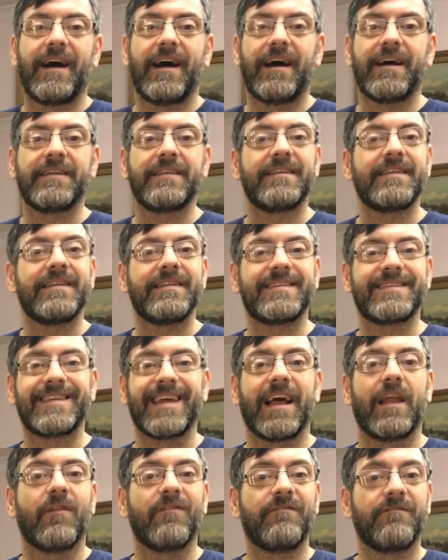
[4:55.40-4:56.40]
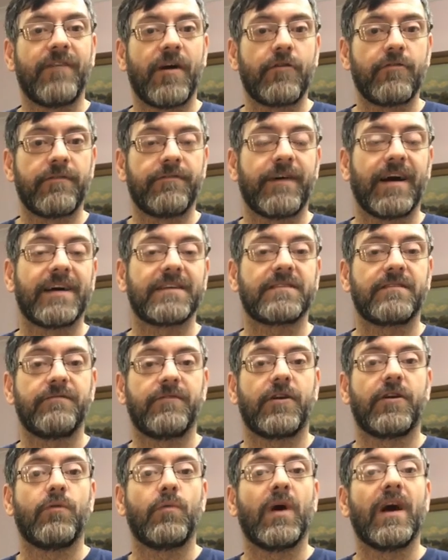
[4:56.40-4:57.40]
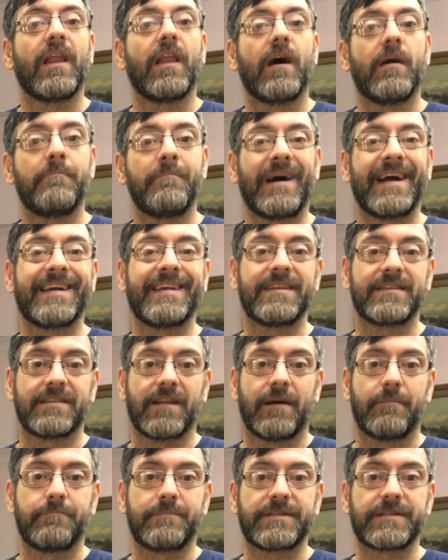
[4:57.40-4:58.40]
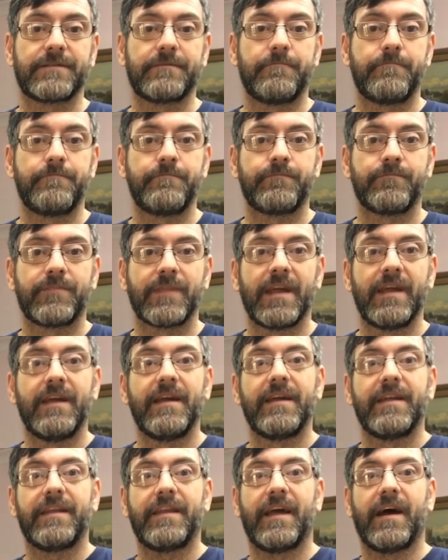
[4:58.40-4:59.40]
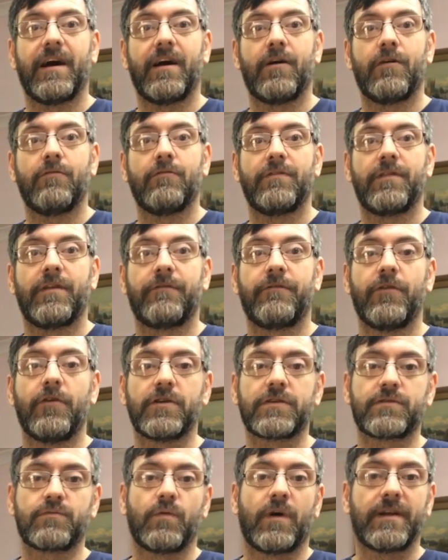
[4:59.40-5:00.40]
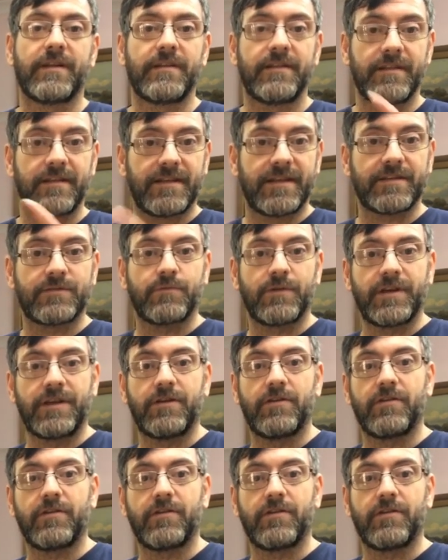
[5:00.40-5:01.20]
and sell very fast and very well are miners' lamps. Now, the first one, this one